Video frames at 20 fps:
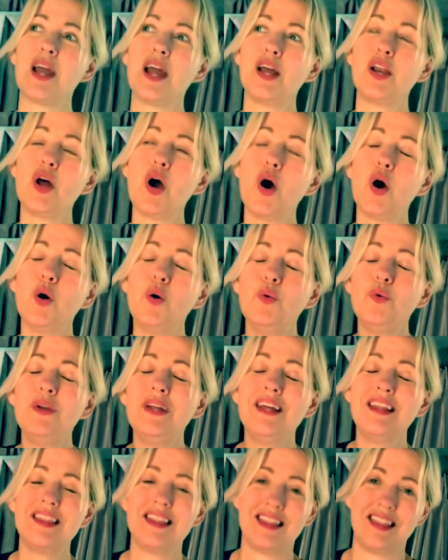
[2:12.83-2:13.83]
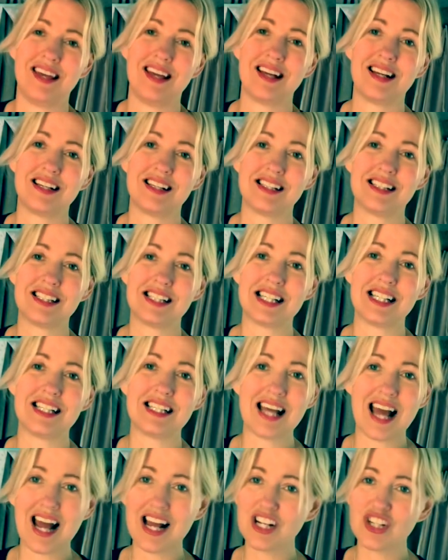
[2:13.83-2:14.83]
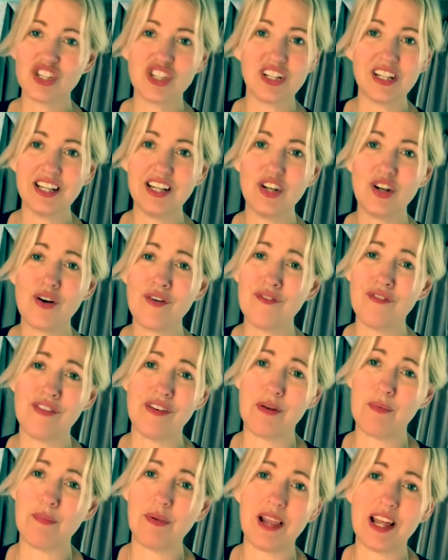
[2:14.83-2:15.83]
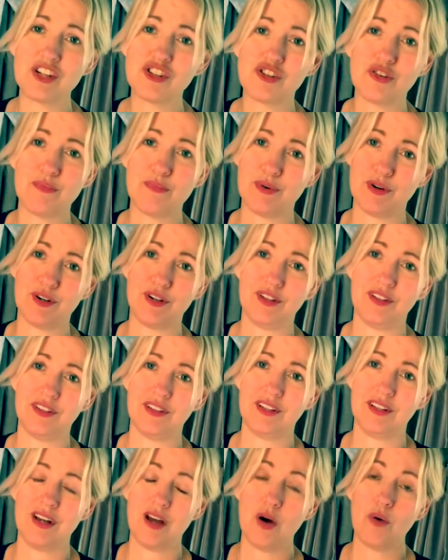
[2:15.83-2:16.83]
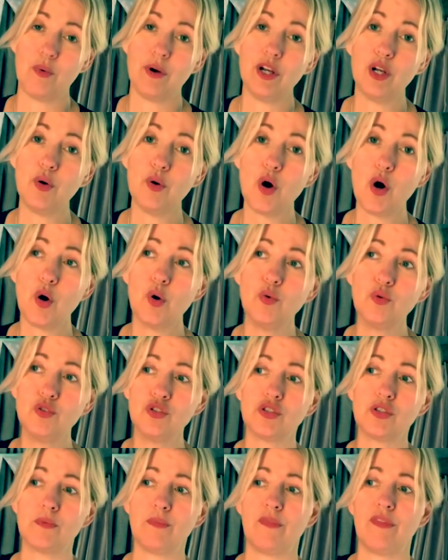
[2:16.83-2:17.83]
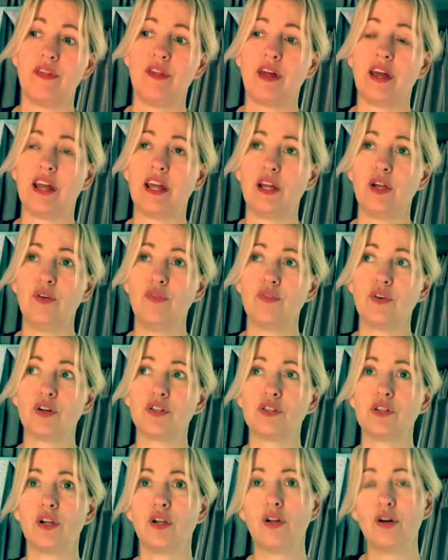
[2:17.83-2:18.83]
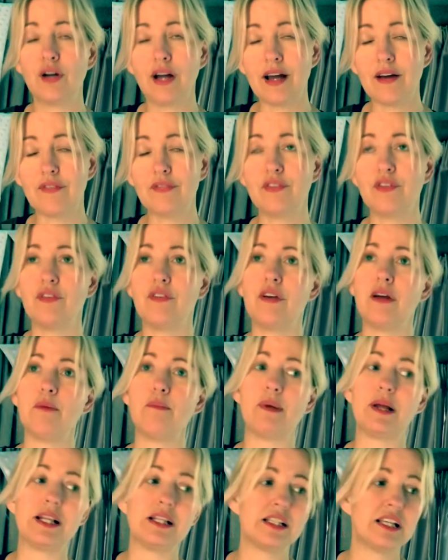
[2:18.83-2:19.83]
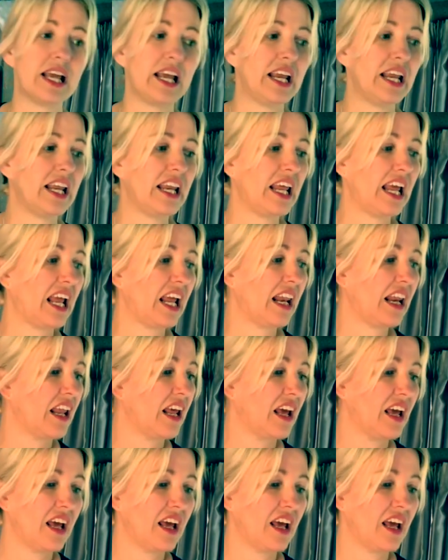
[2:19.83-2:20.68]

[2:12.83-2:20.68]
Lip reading: And owning things is actually not very pleasurable. When you own something, you've got to look after it, maintain it.